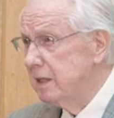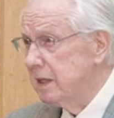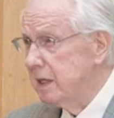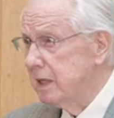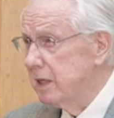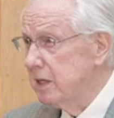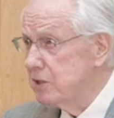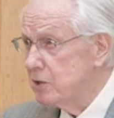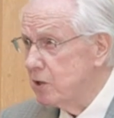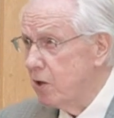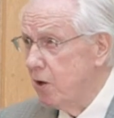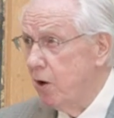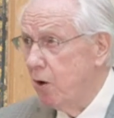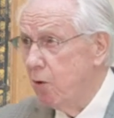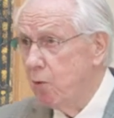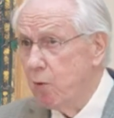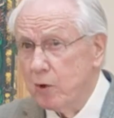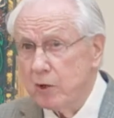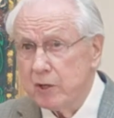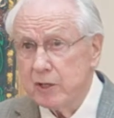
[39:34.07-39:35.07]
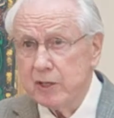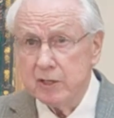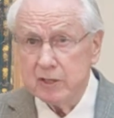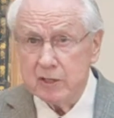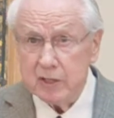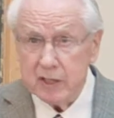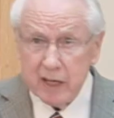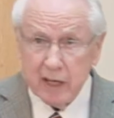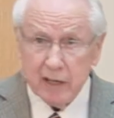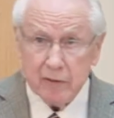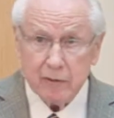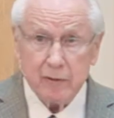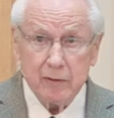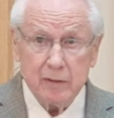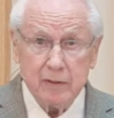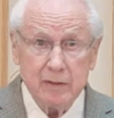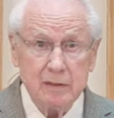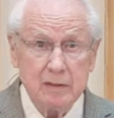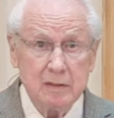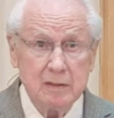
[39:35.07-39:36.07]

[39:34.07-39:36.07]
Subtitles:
It is all working together